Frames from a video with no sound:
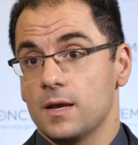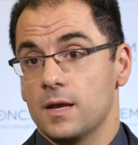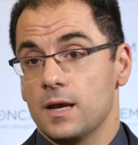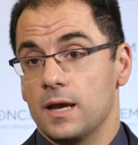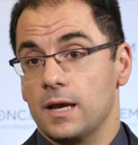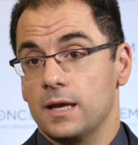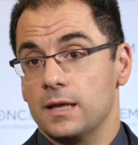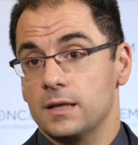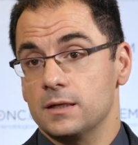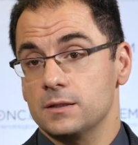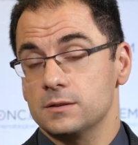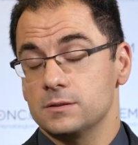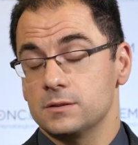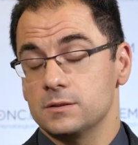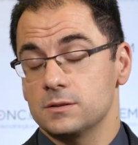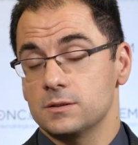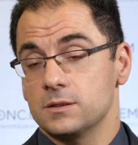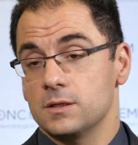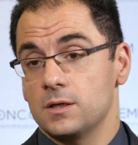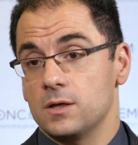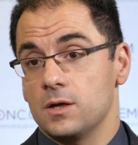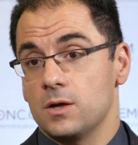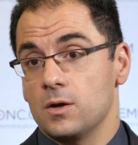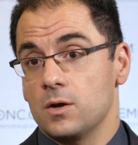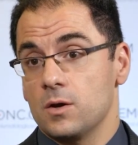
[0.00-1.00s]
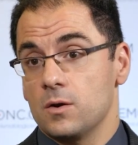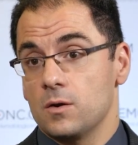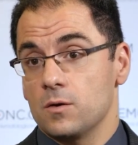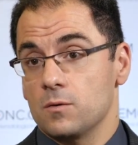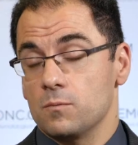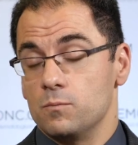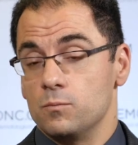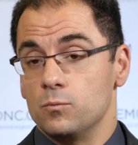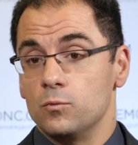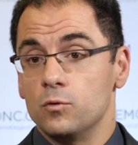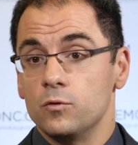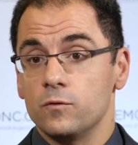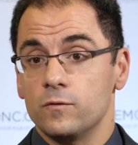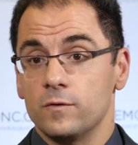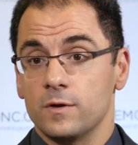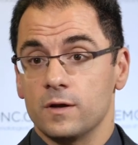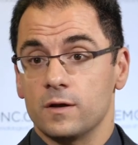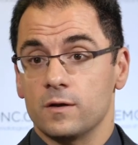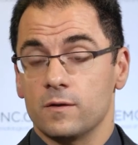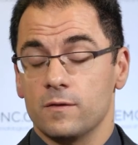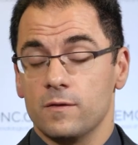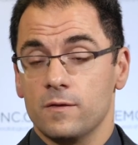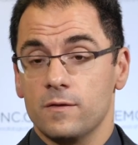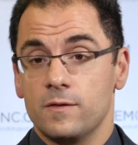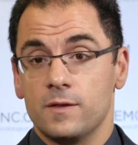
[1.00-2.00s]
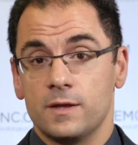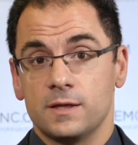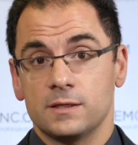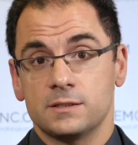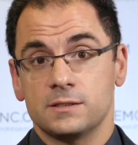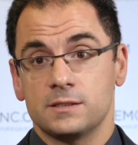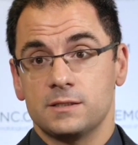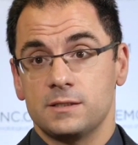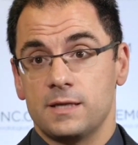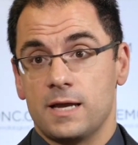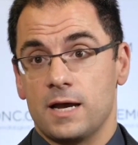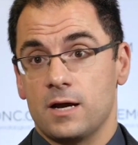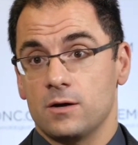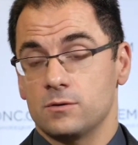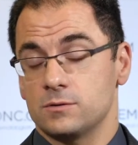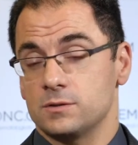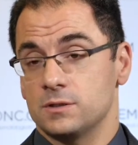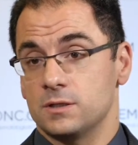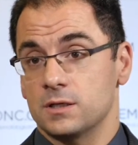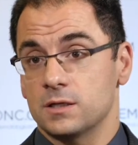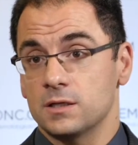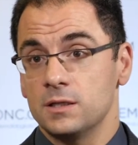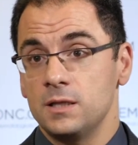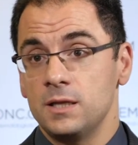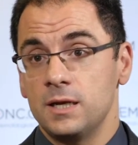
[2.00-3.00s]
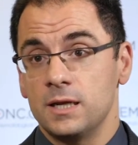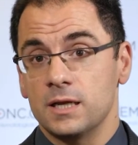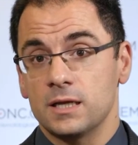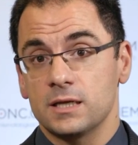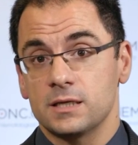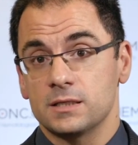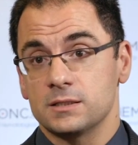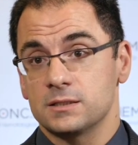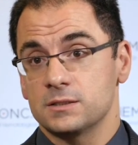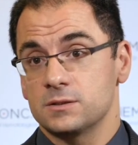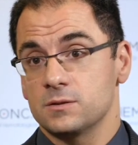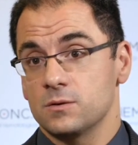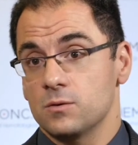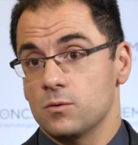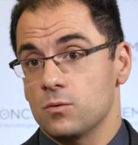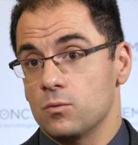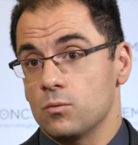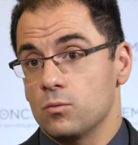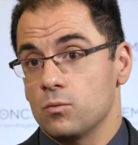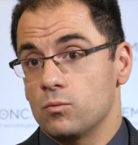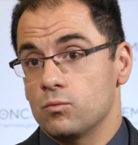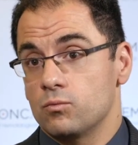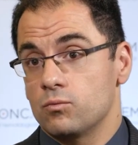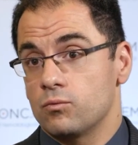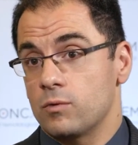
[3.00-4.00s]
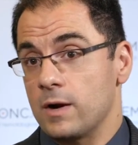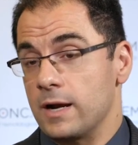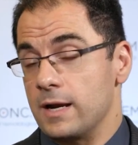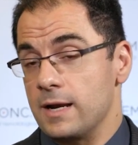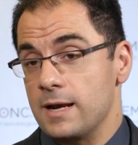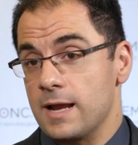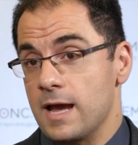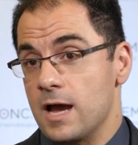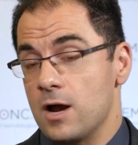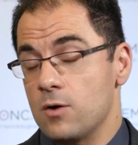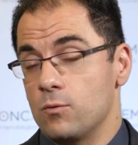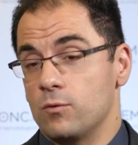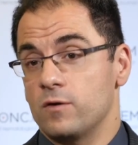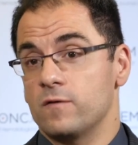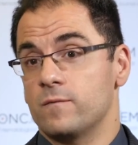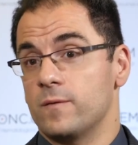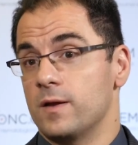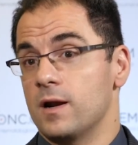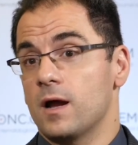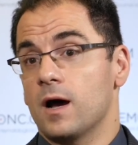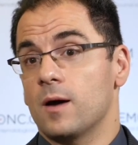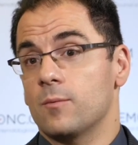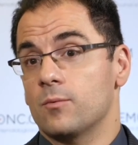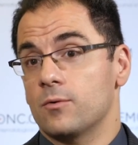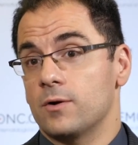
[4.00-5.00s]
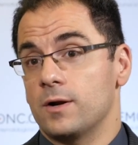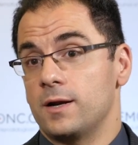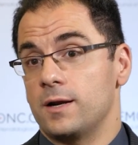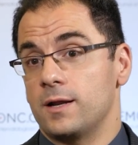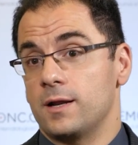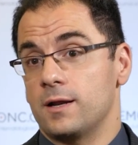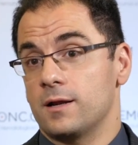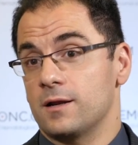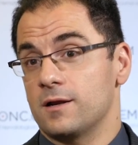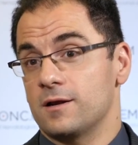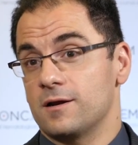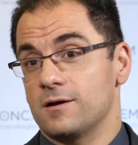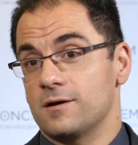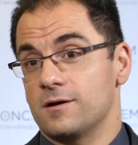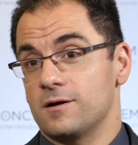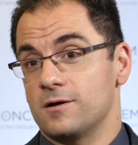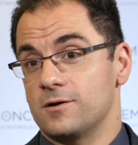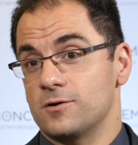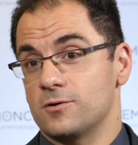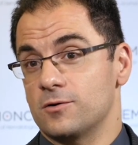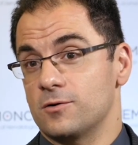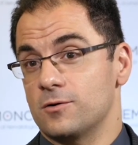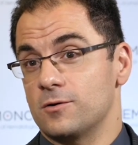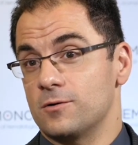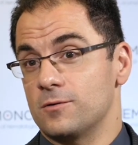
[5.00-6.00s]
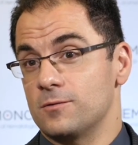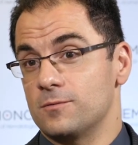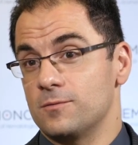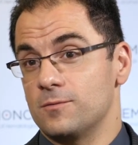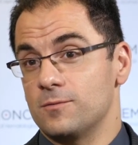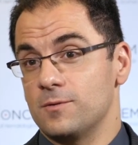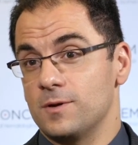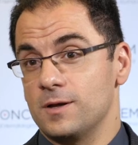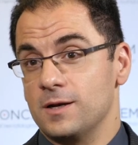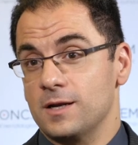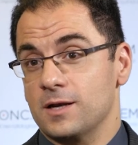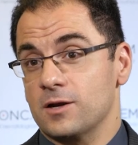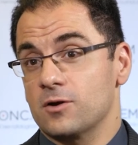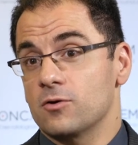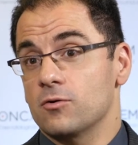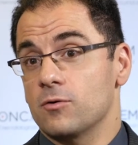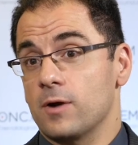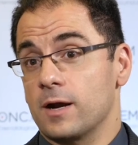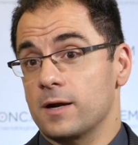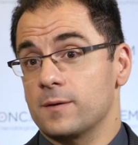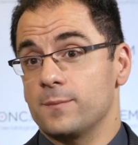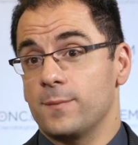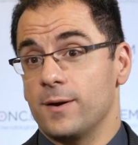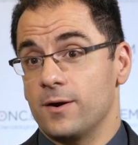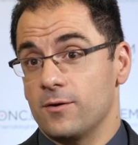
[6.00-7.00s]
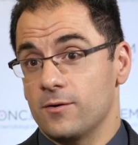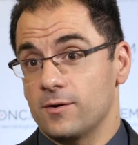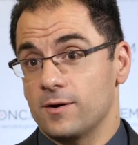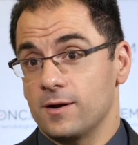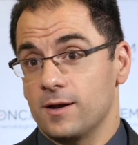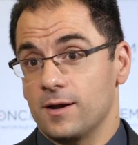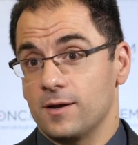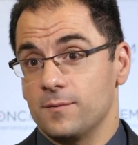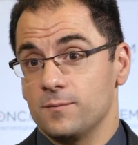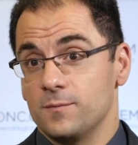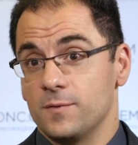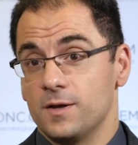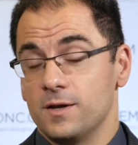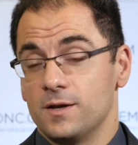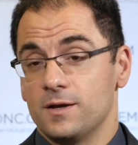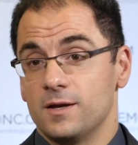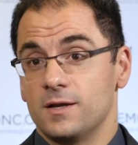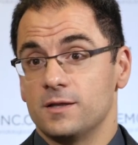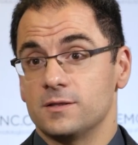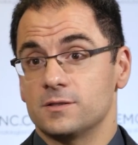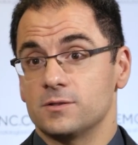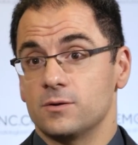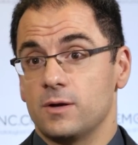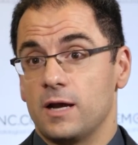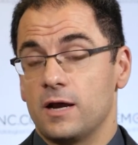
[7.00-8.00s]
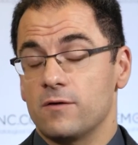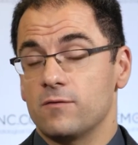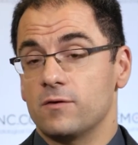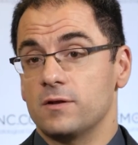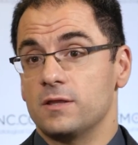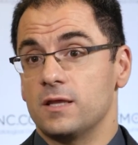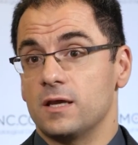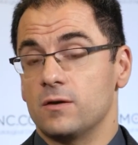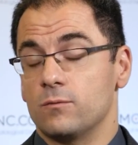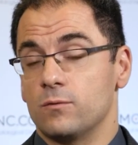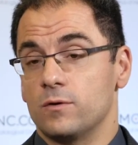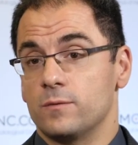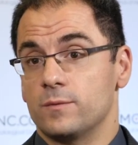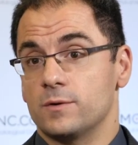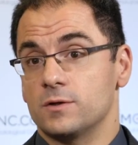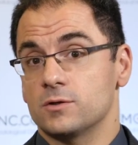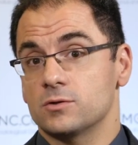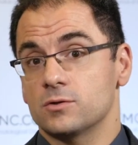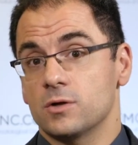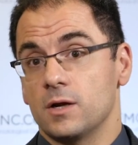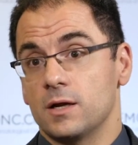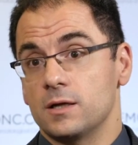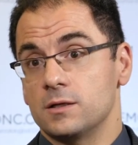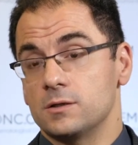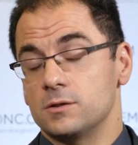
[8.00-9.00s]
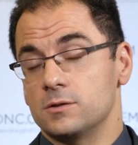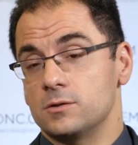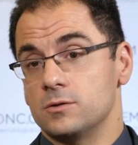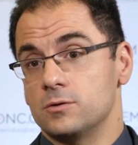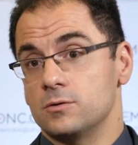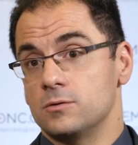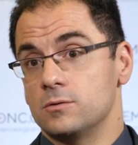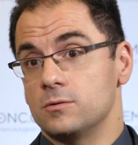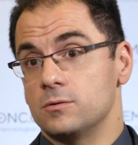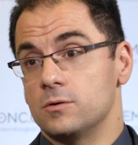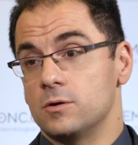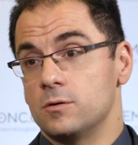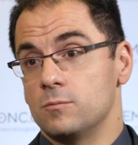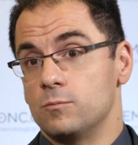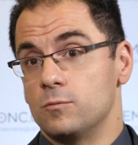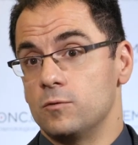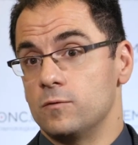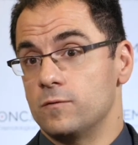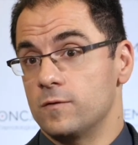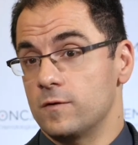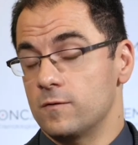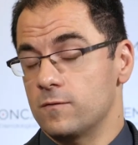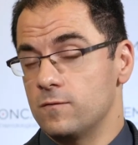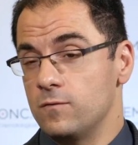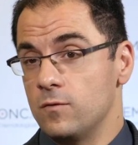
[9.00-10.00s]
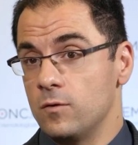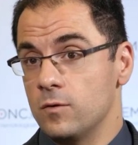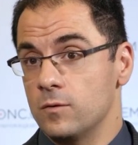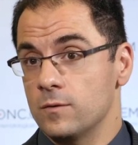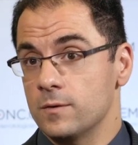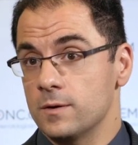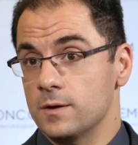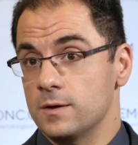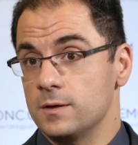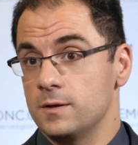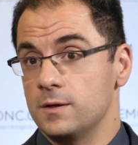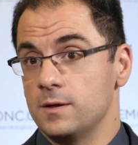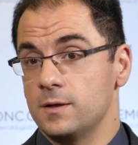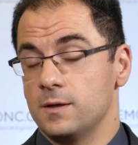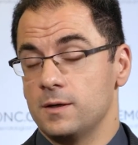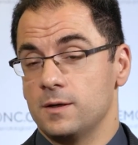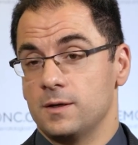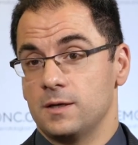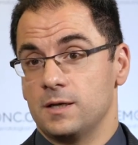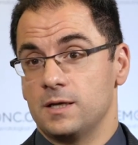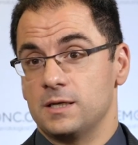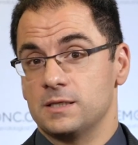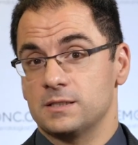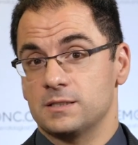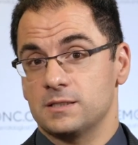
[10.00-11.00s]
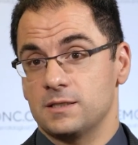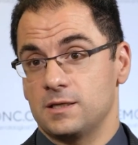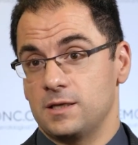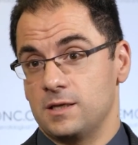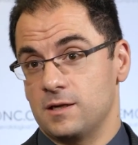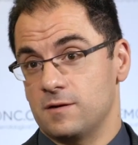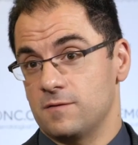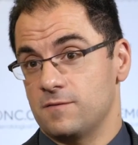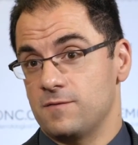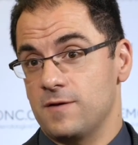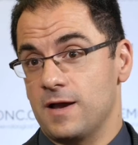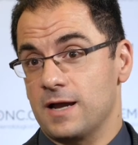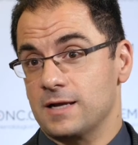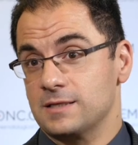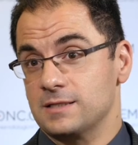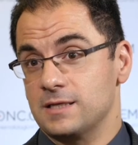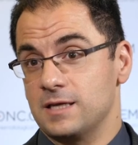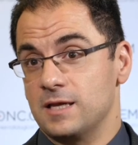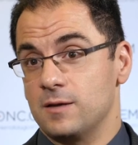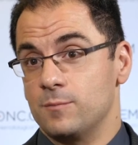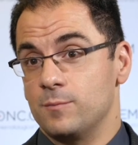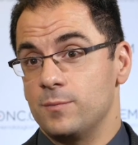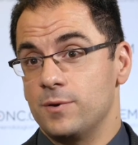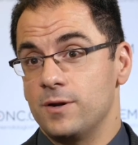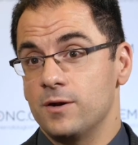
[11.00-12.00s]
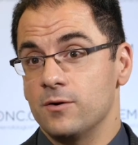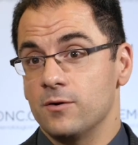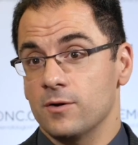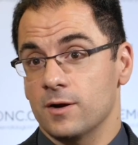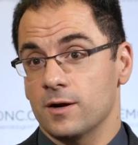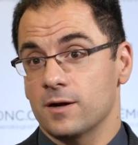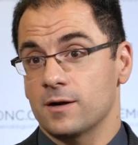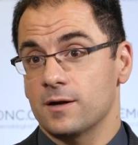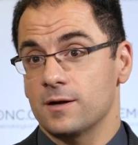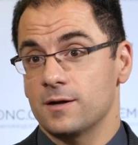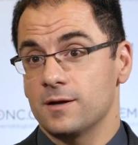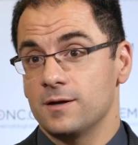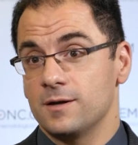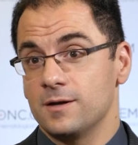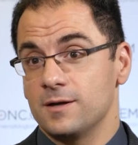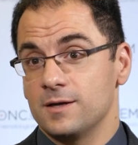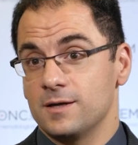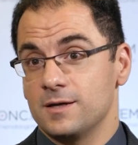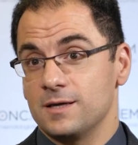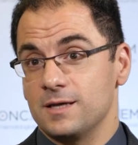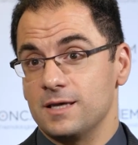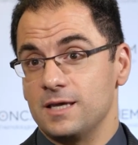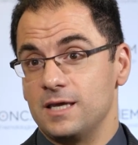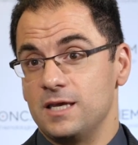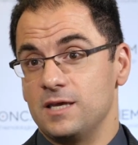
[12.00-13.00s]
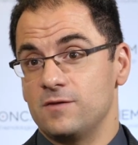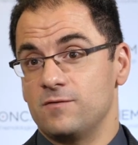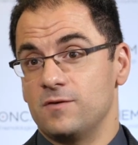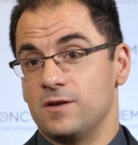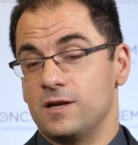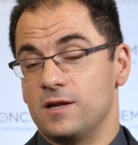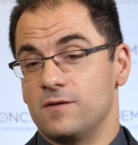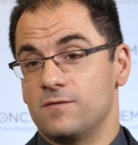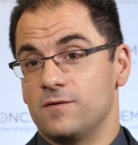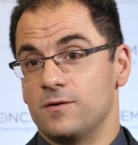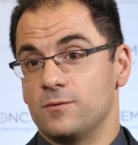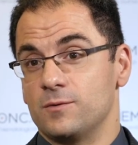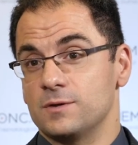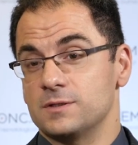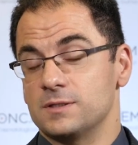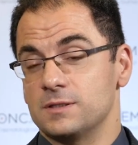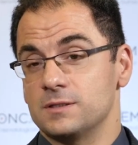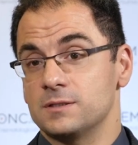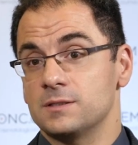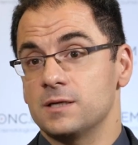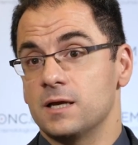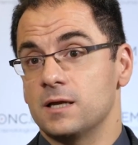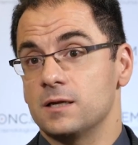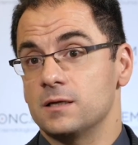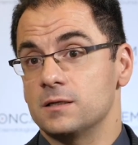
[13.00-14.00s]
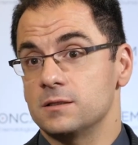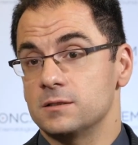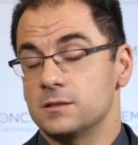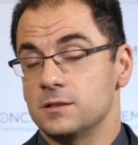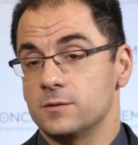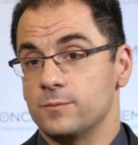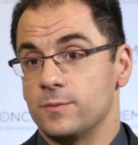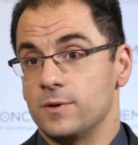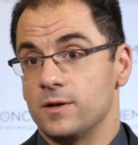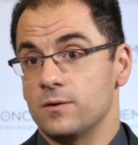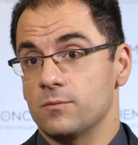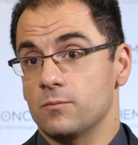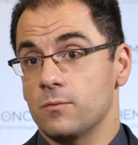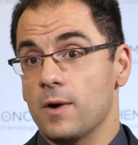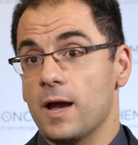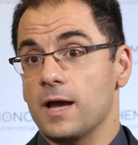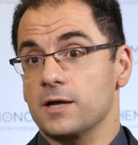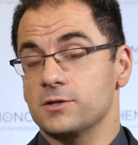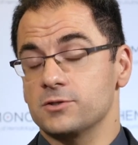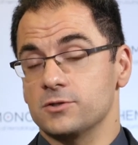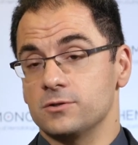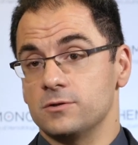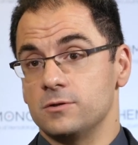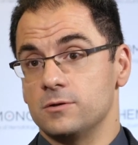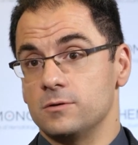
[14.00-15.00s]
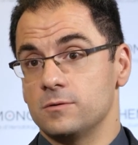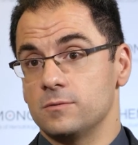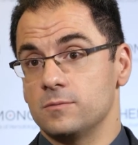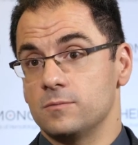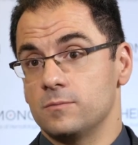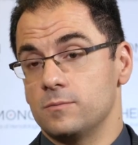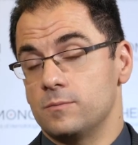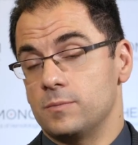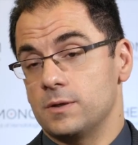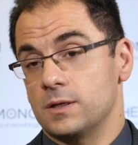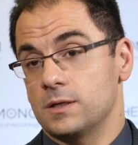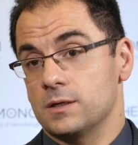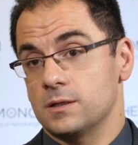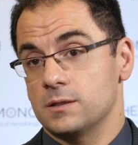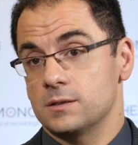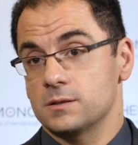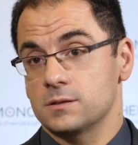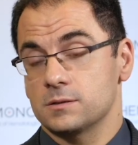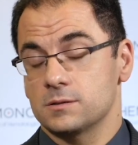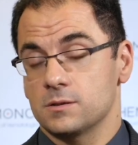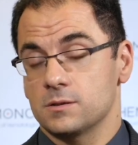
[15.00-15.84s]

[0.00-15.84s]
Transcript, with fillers: And moving this now to the clinic is, right now we've been operating under an incorrect paradigm. And so everything we've been trying to do moving forward is in effect empiric, even if it was intended to be rational, because